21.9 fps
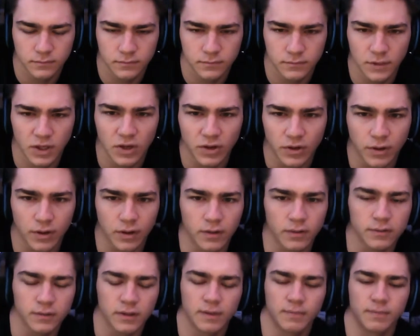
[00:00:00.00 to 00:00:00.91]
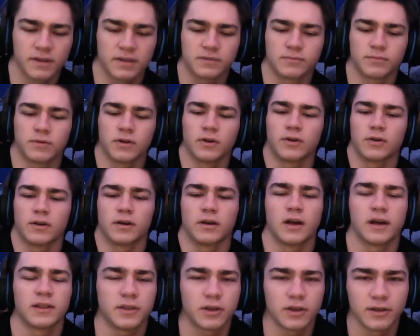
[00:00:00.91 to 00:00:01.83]
Okay, that makes... Okay,
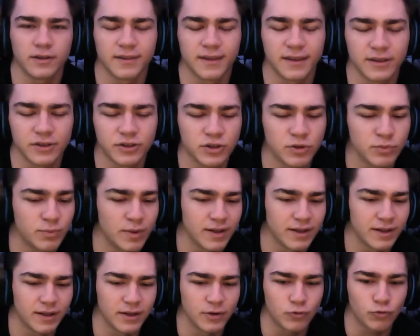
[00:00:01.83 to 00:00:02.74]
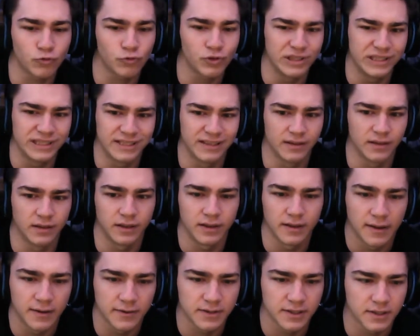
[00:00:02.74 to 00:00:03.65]
I thought that she meant, like, recently.
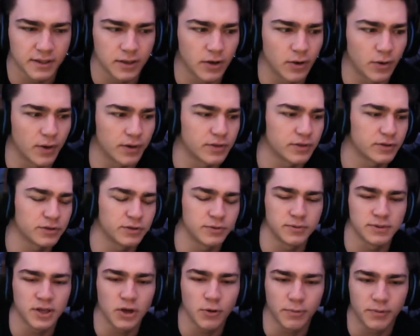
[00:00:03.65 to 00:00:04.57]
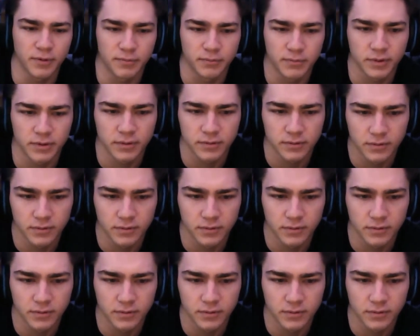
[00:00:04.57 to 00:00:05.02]
I was like, oh, I thought she was helping, but...